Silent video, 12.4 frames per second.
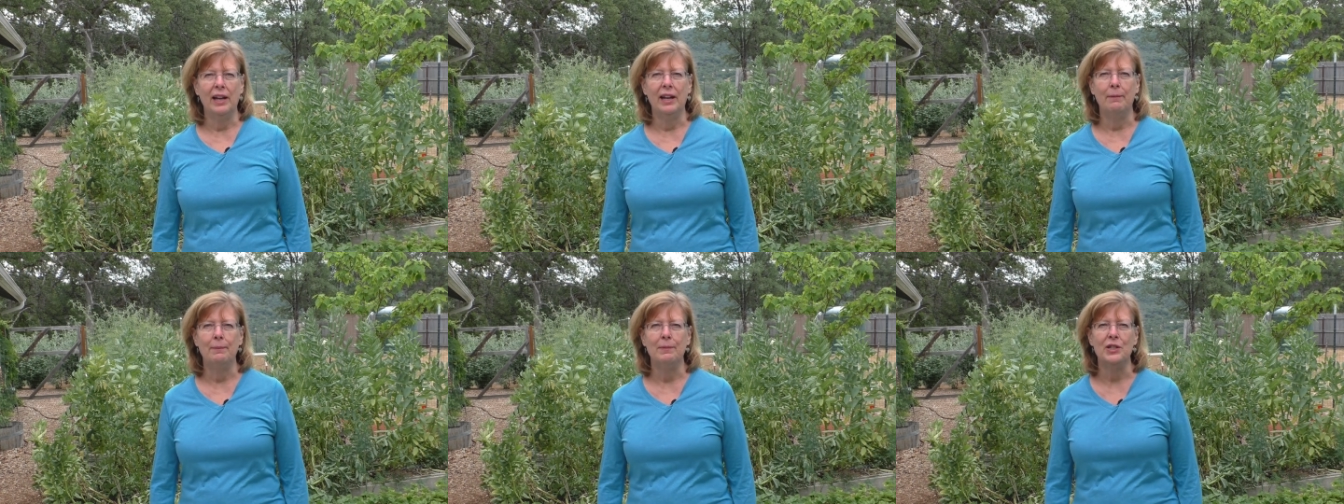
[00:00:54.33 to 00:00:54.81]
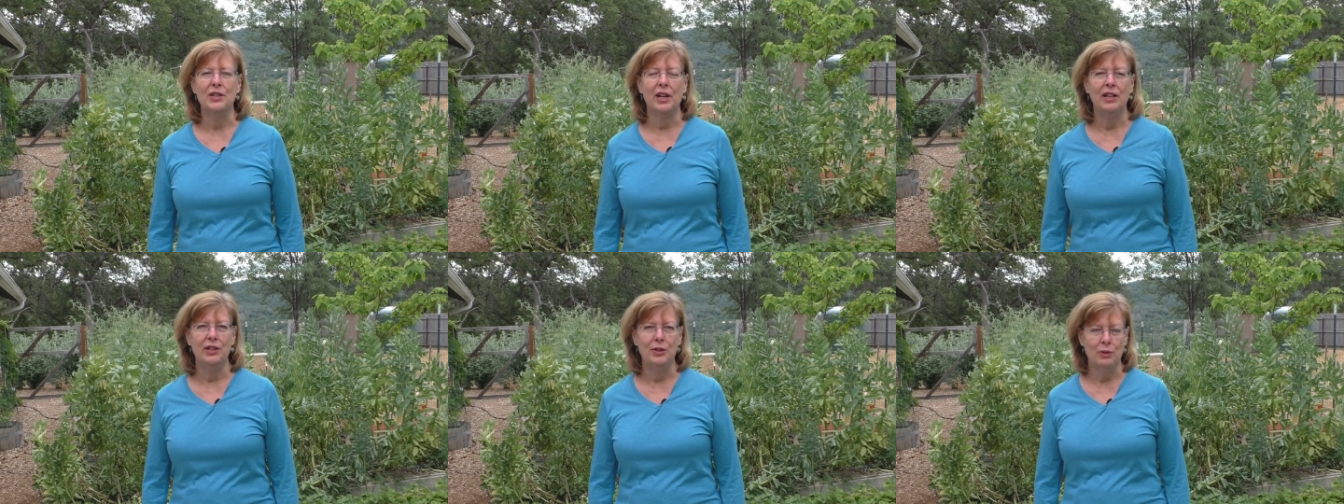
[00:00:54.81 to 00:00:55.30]
and I'm just
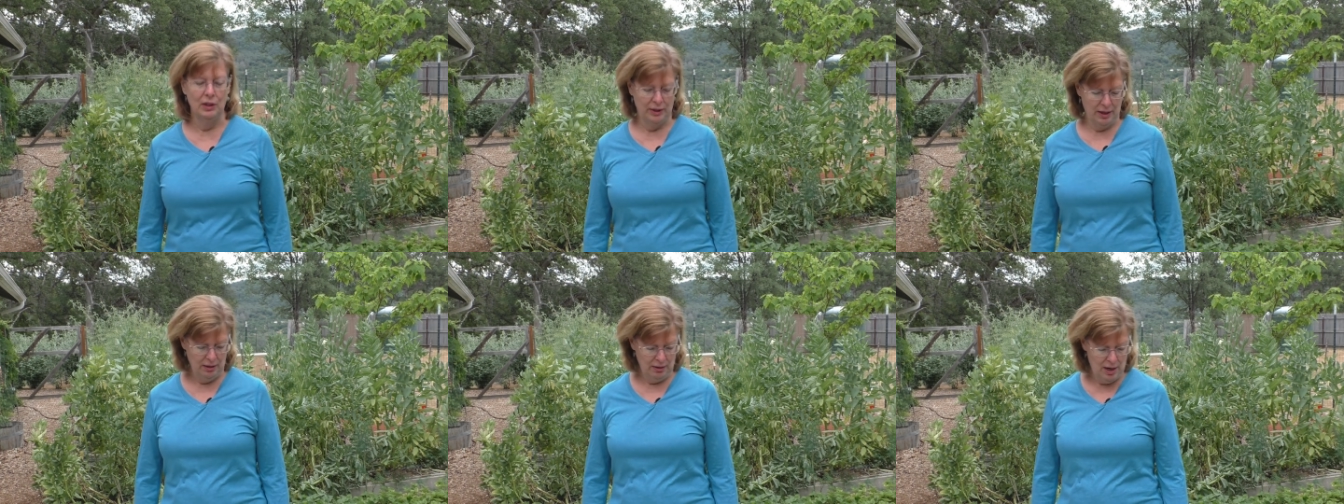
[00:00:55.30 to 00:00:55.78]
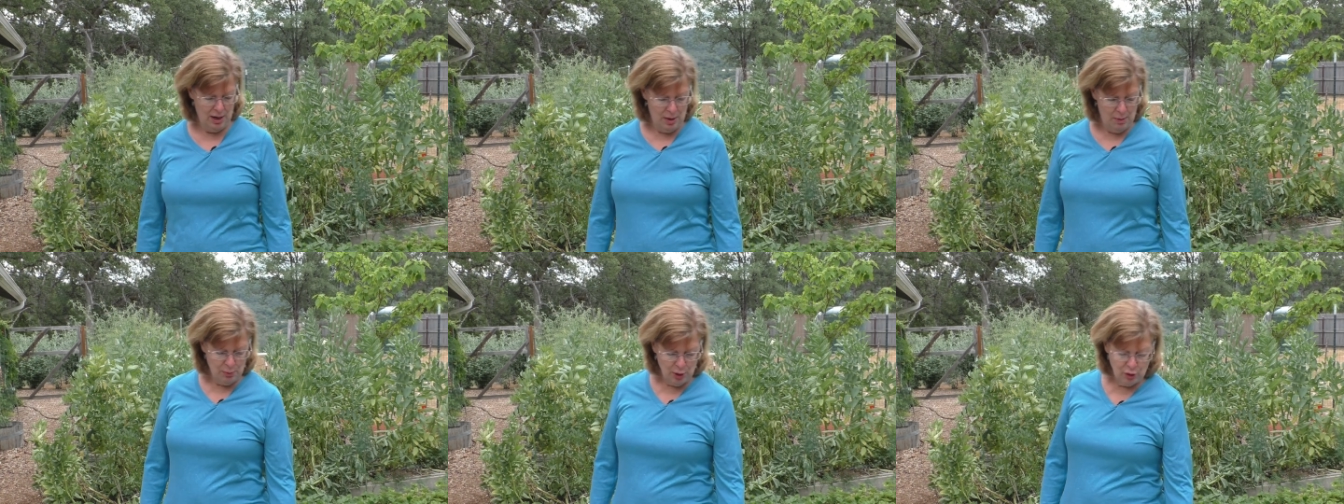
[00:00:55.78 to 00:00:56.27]
going to do a little
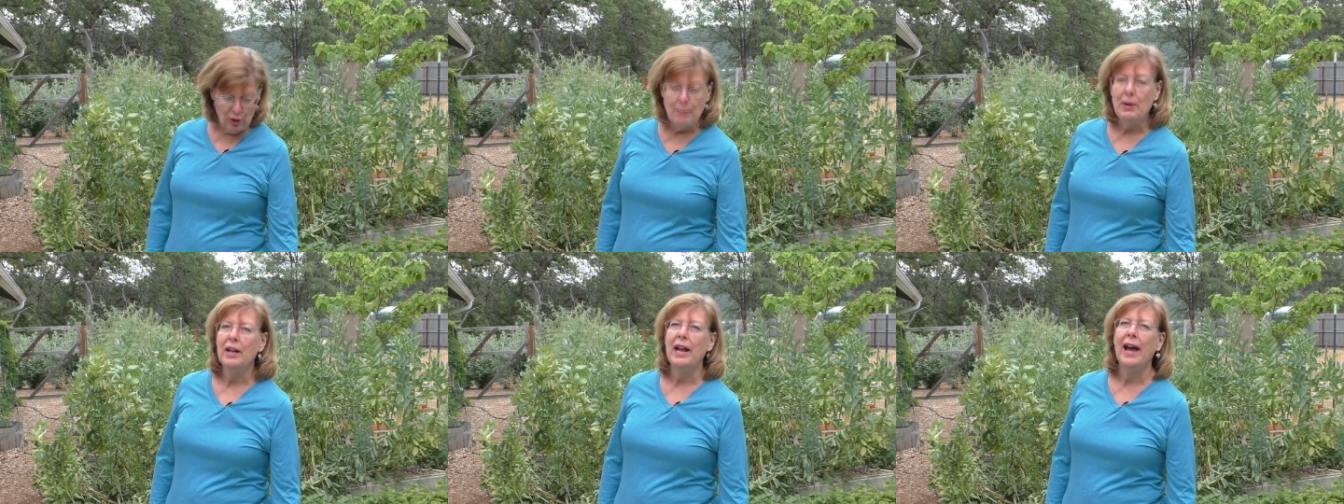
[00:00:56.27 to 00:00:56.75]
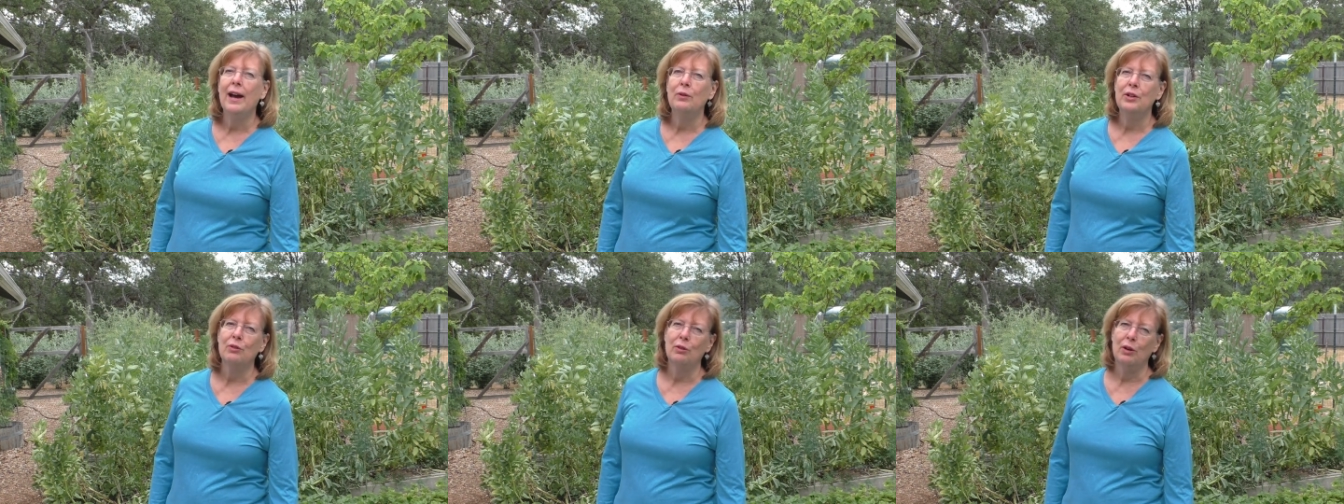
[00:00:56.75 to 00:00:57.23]
program on how
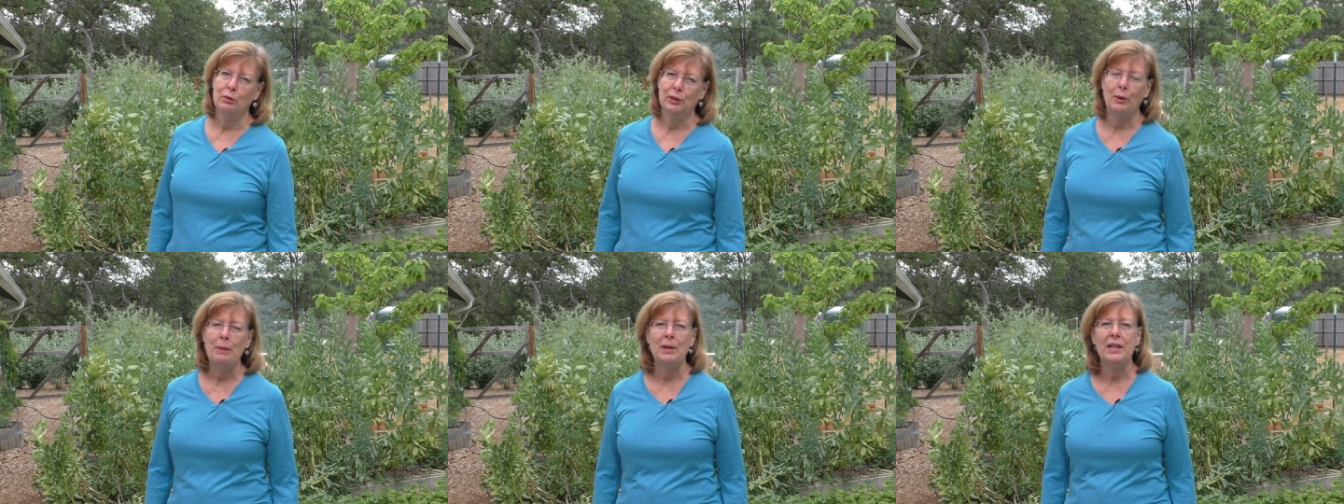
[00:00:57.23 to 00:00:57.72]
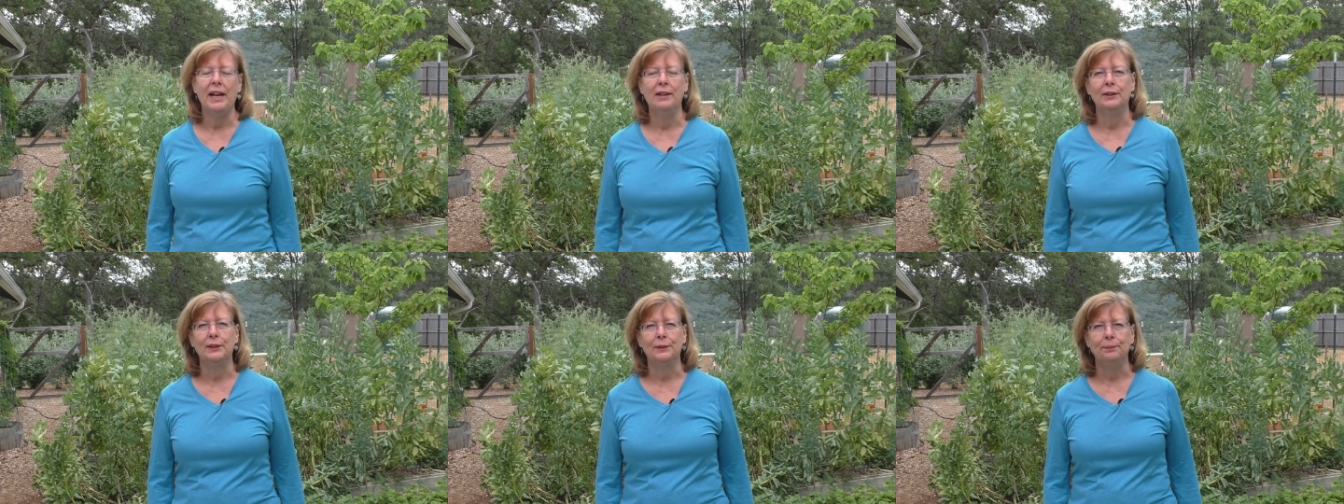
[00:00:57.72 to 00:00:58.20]
to grow sweet
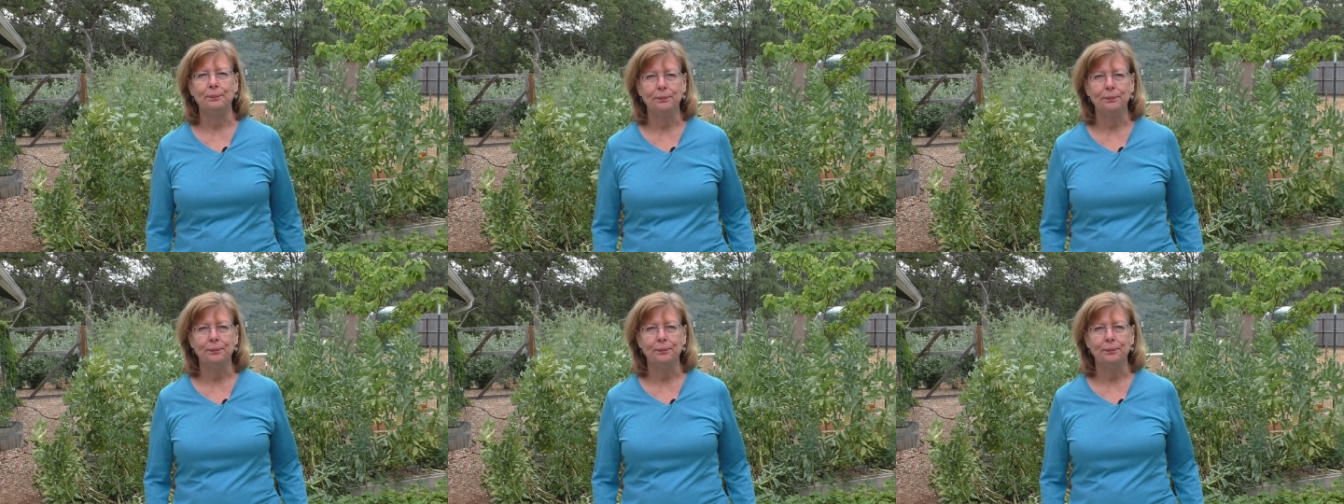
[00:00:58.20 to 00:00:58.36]
potatoes.